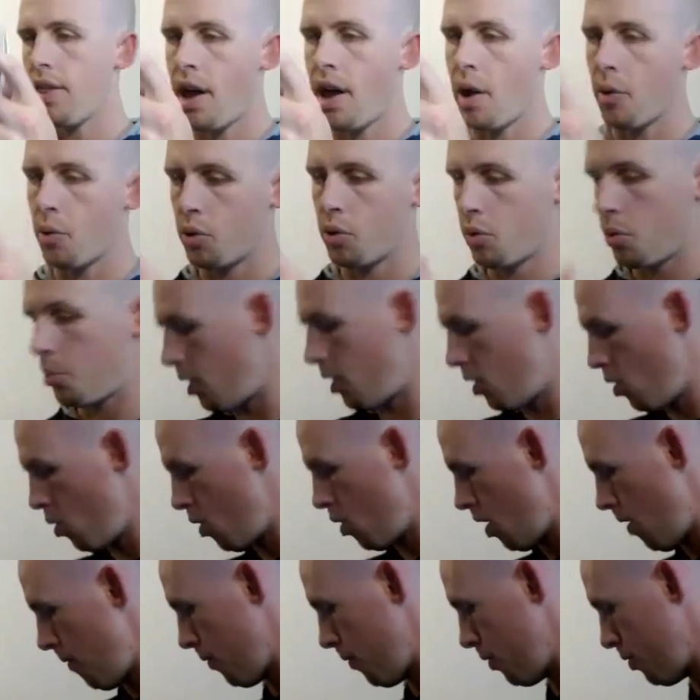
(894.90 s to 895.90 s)
That one will be
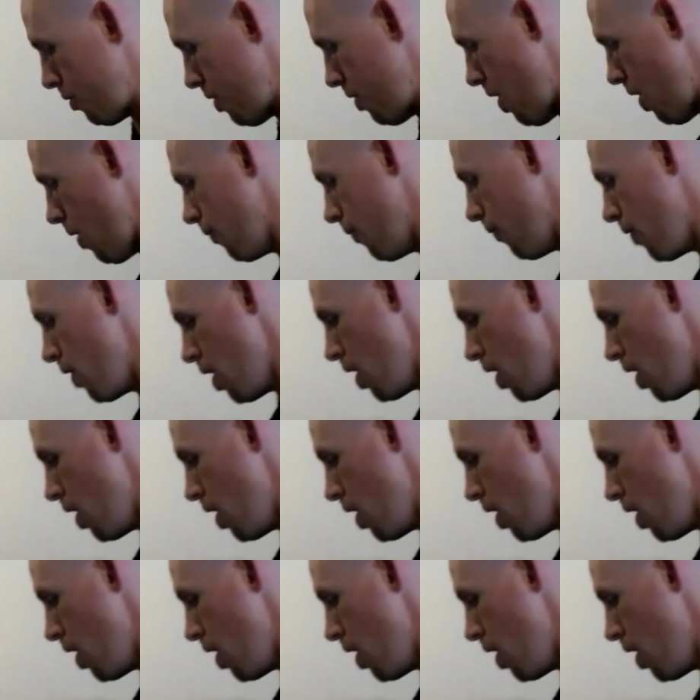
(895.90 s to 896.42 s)
going up for sale.